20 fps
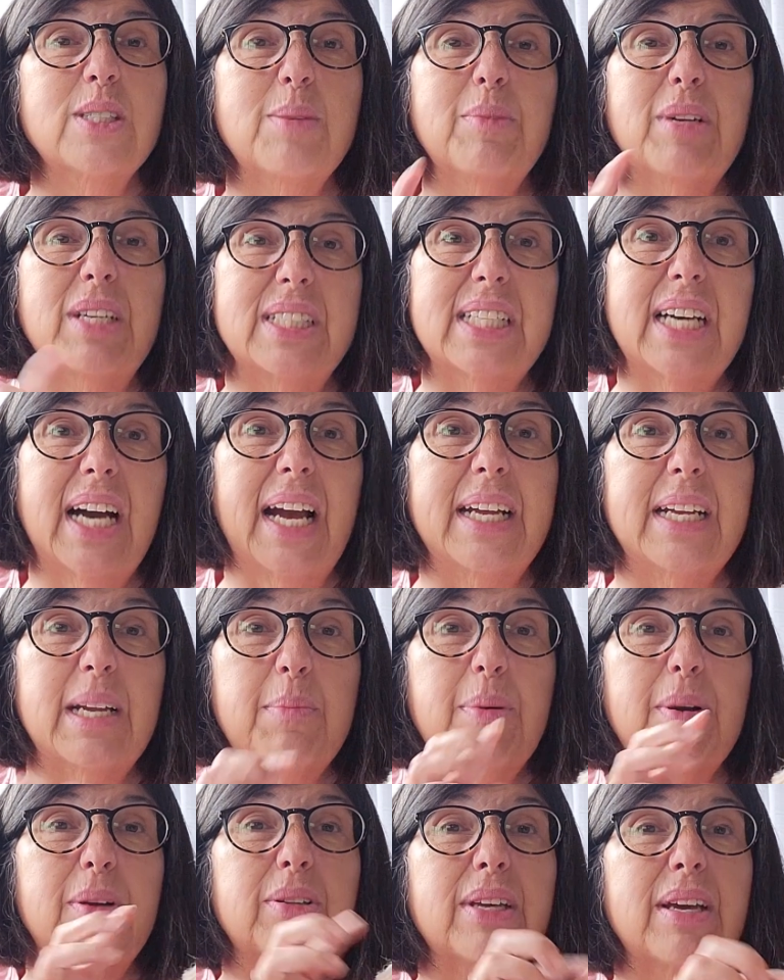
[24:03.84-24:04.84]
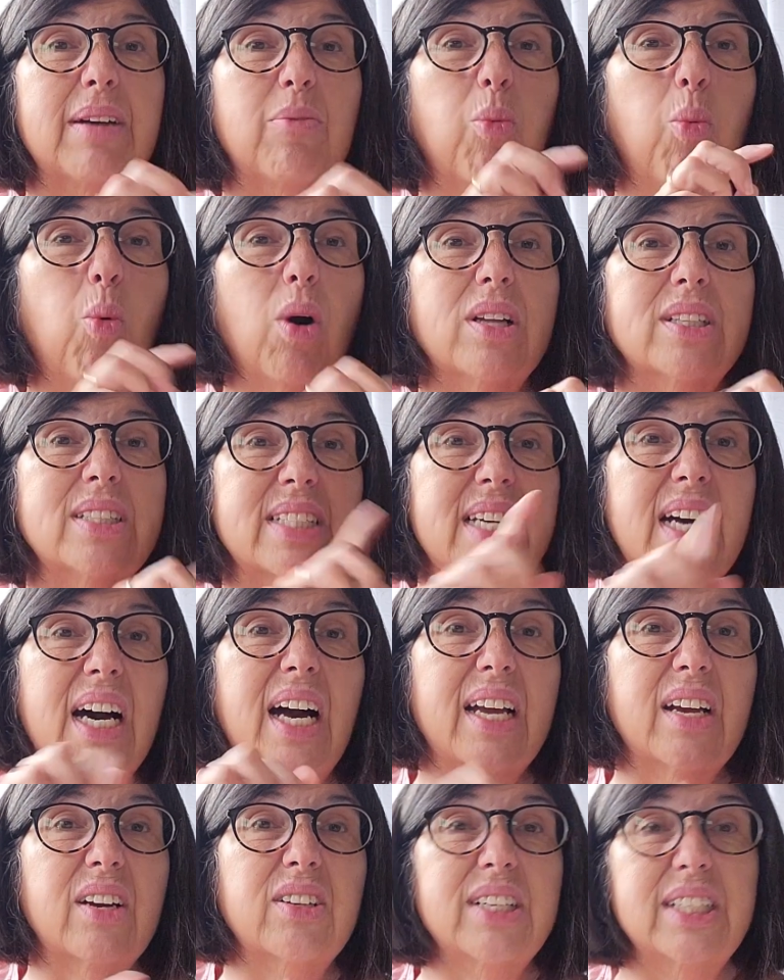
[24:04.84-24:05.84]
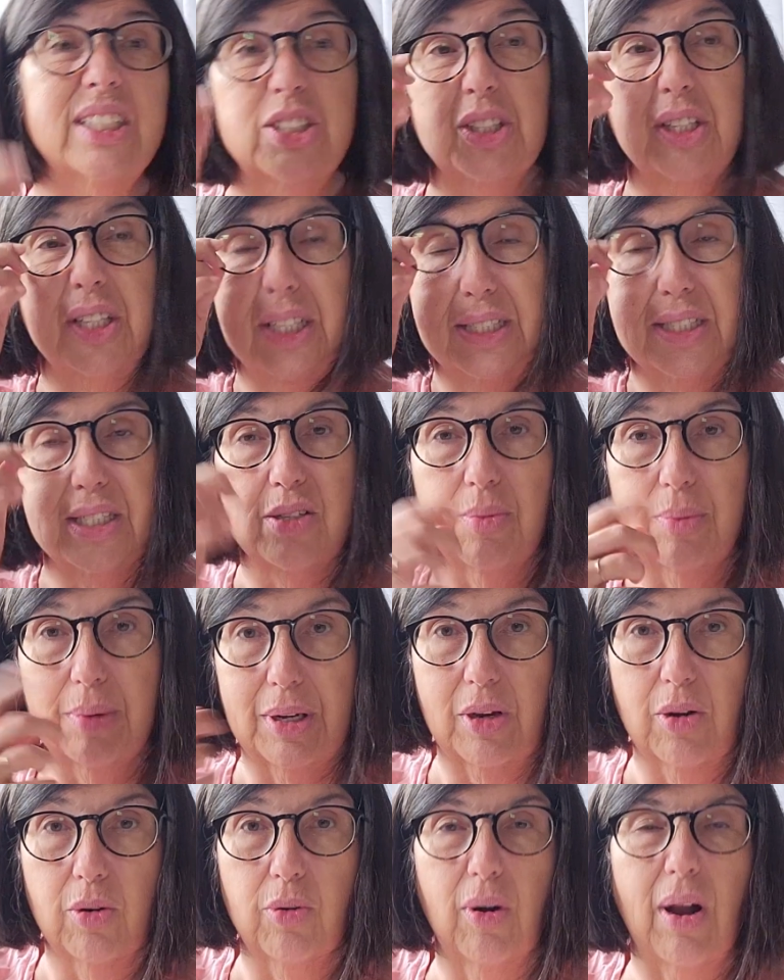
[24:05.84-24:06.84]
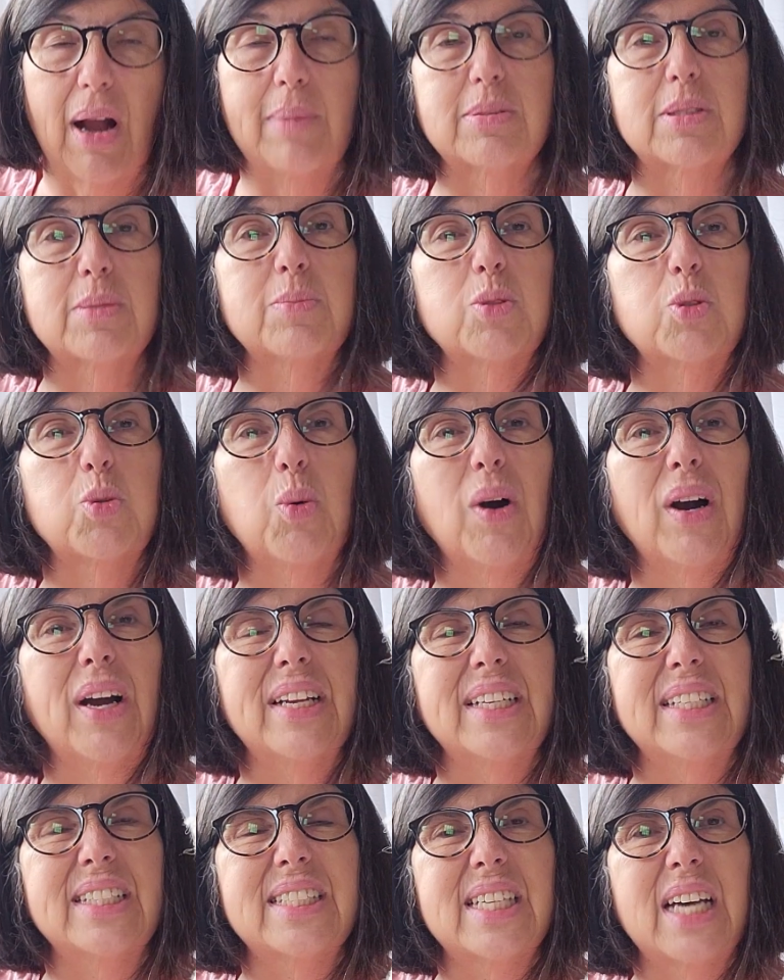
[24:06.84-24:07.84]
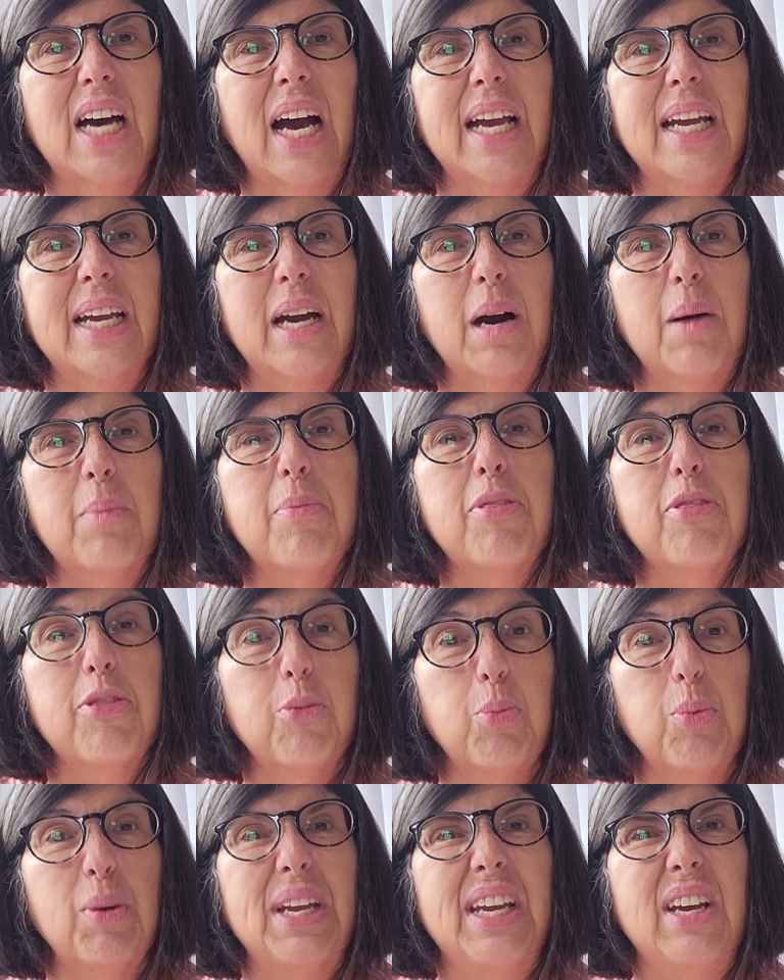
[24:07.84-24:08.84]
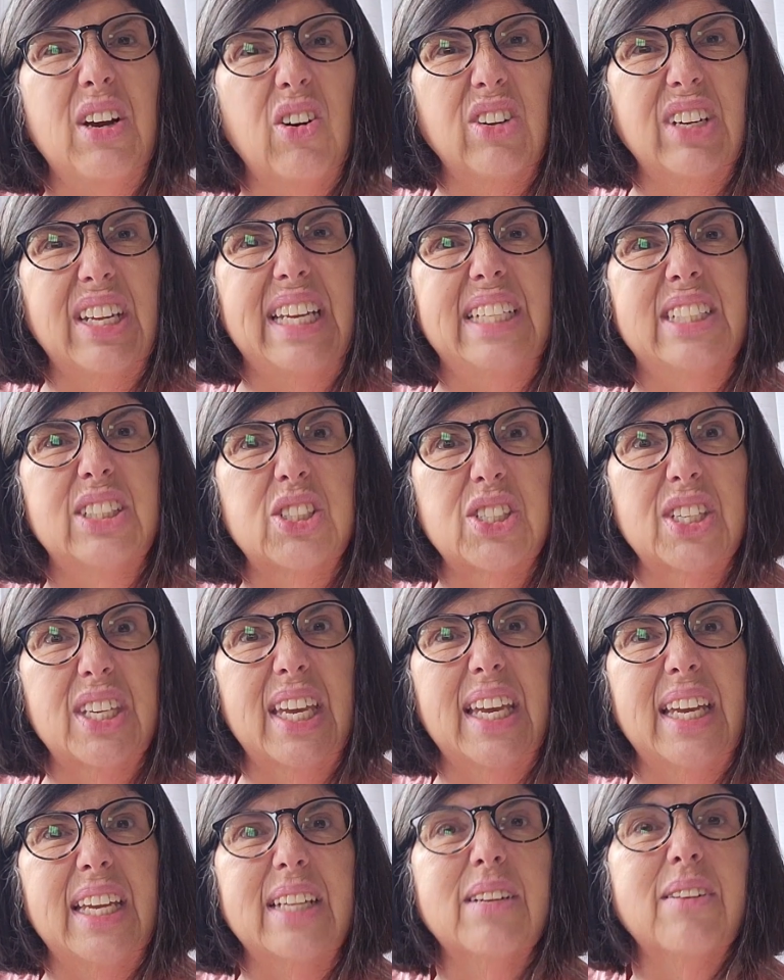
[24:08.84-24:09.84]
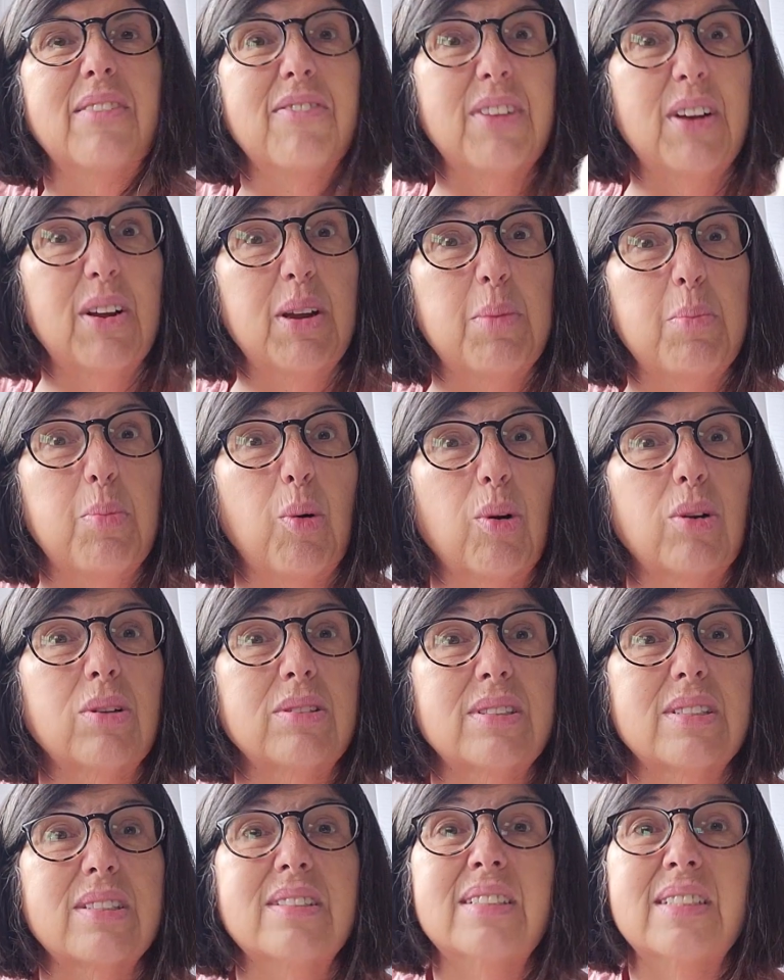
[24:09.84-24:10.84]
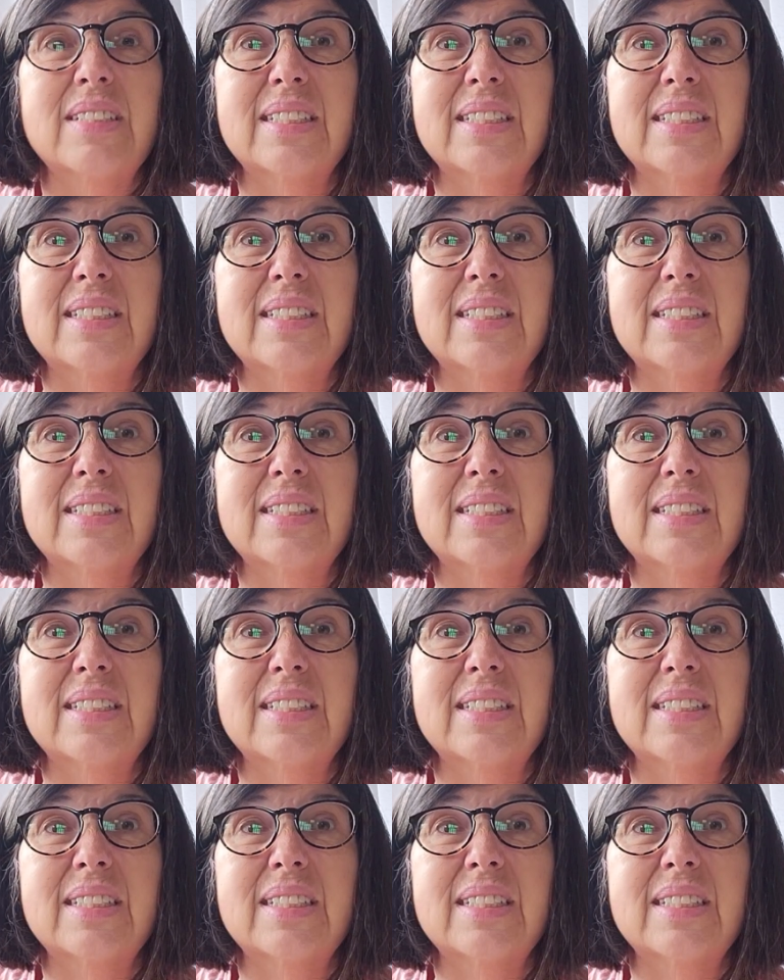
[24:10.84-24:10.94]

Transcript: I'm going to tie it up. I only have 1 tie on each of these. So I'm going to go grab some twine and tie up 3 on each skein. Very important.